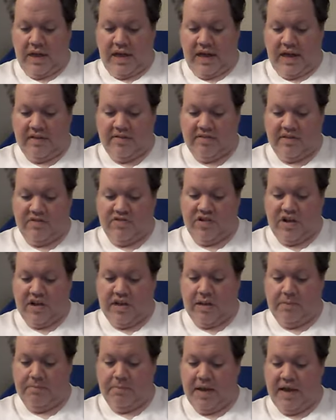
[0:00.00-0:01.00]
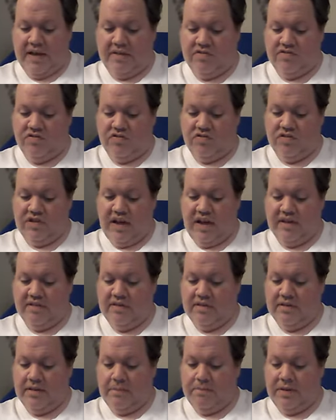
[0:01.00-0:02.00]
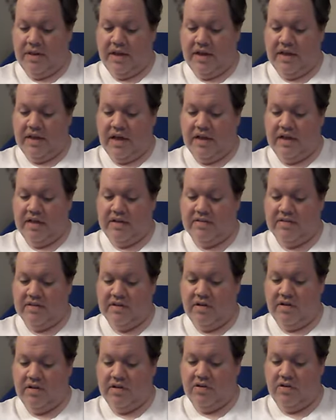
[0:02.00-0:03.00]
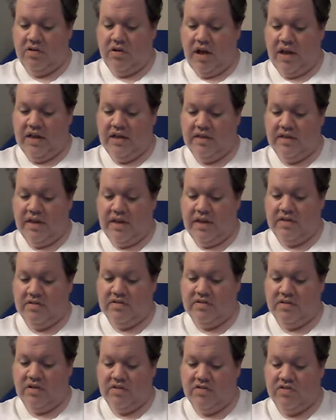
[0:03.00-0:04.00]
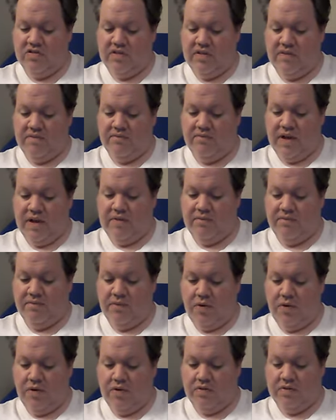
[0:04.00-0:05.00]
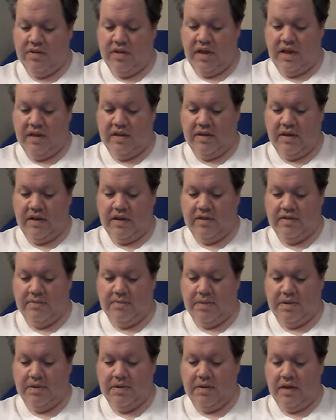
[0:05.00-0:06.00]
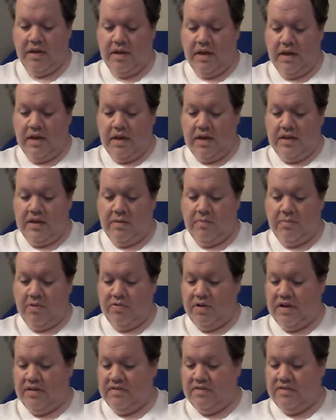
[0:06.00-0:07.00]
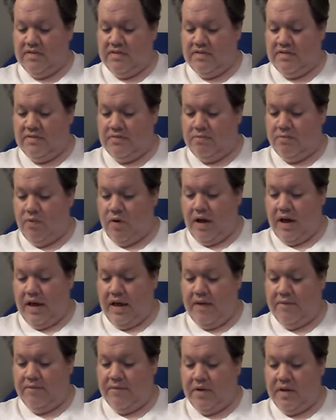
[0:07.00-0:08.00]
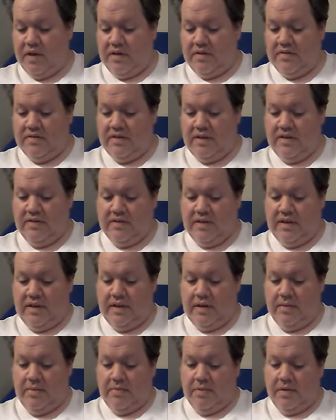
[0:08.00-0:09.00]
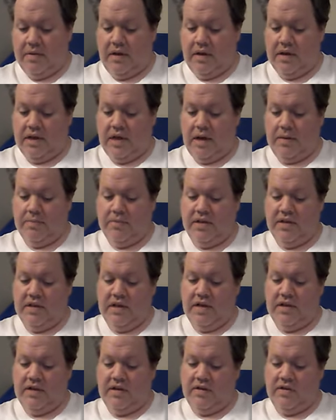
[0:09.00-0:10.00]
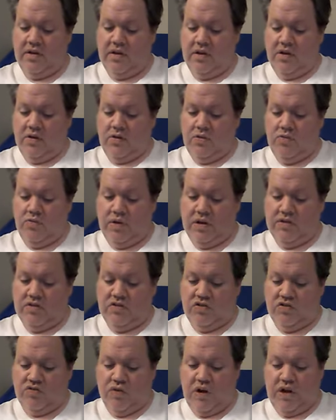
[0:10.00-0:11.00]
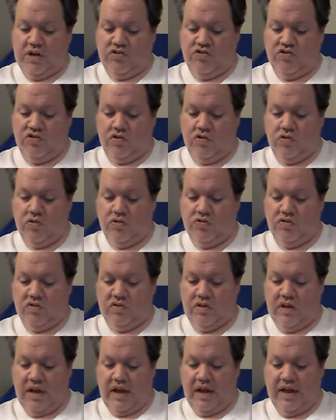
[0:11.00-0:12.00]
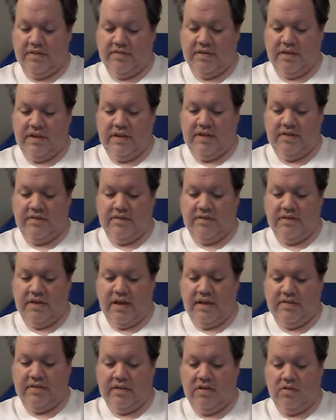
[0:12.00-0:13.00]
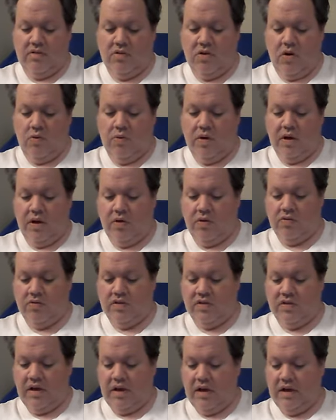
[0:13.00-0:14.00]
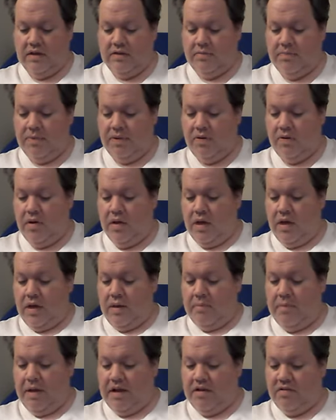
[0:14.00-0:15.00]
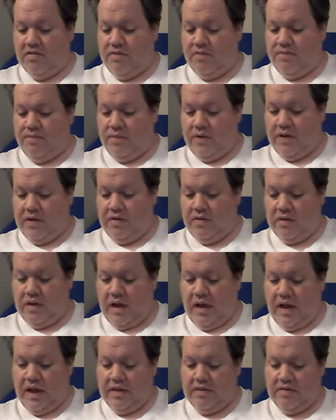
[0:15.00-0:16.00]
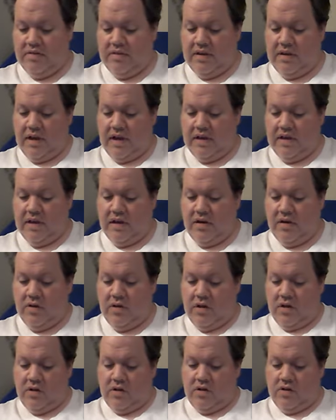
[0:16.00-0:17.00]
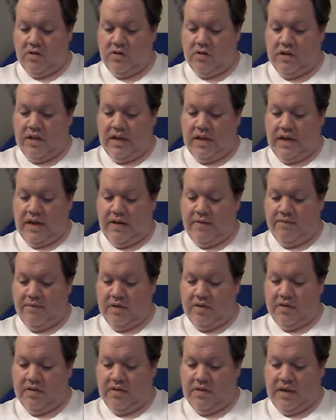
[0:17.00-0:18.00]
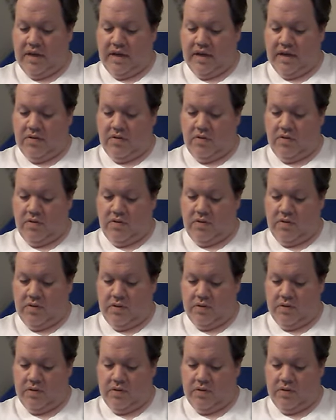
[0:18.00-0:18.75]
As the shaken passengers exit the plane, a hysterical Inez searches in vain for her dead husband. Demarest's wife sees him accompanying Gwen's stretcher as he says he'll go with her to the hospital. Bakersfield and Tanya leave together,